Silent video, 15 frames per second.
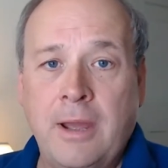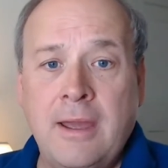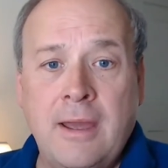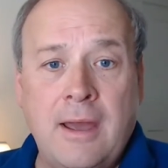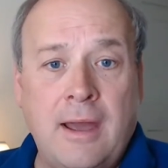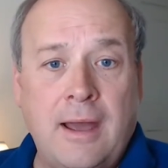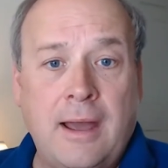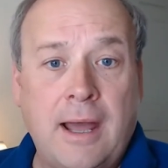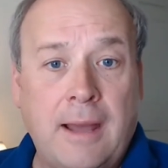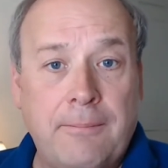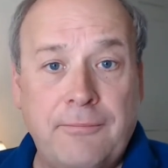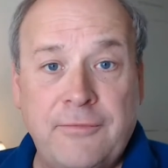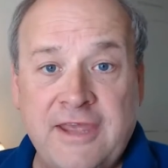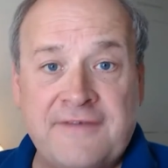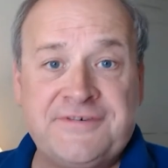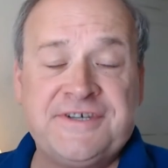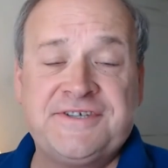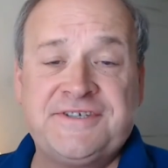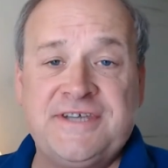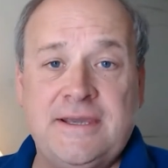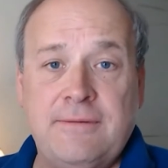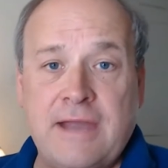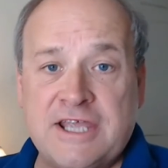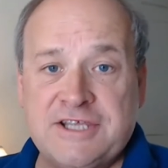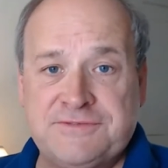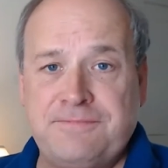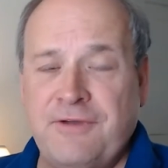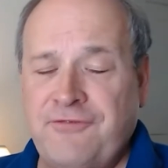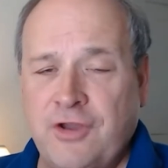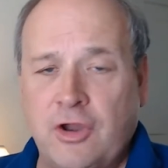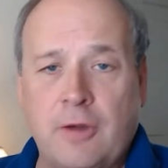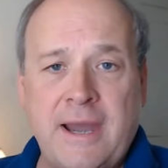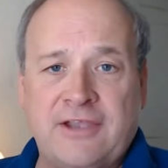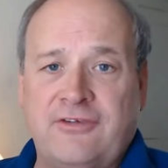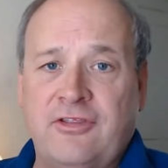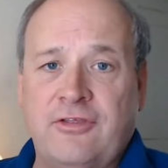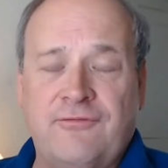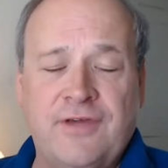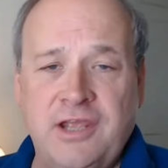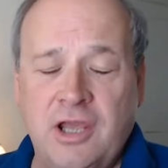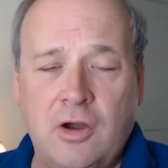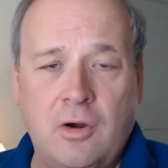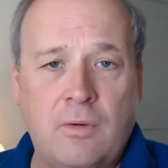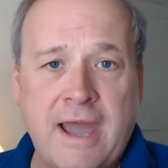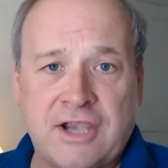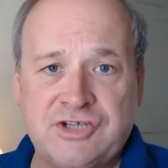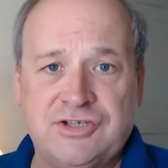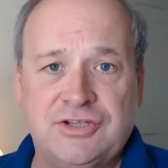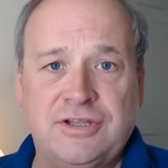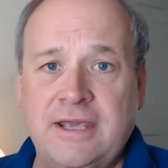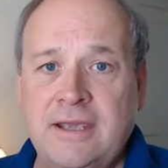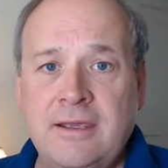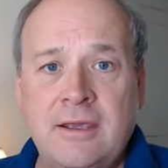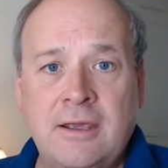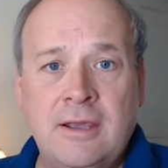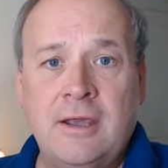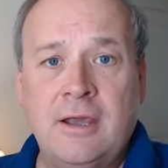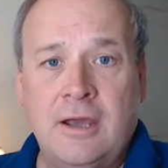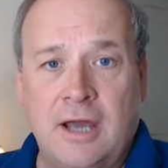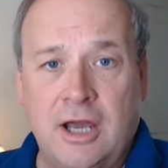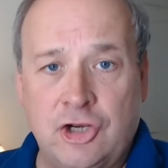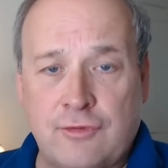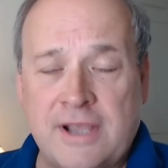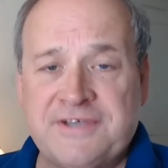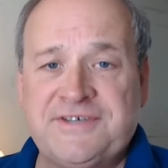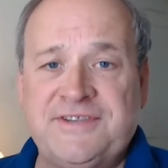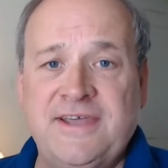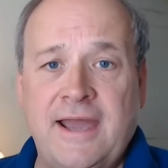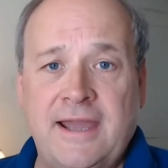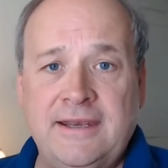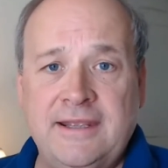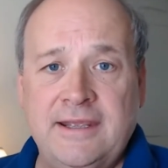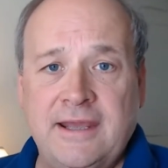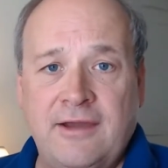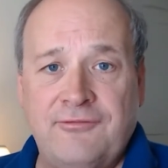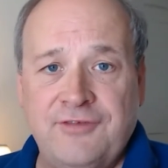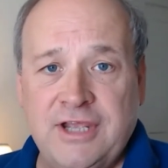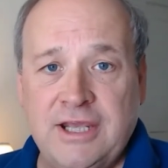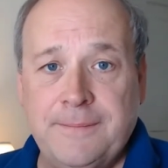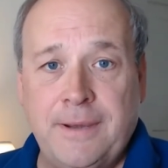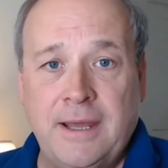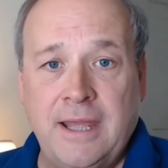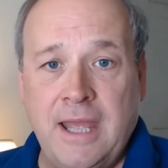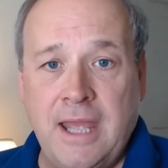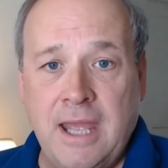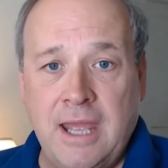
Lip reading: The FCC, as if you go back to the video, actually addressed the idea of NEPA and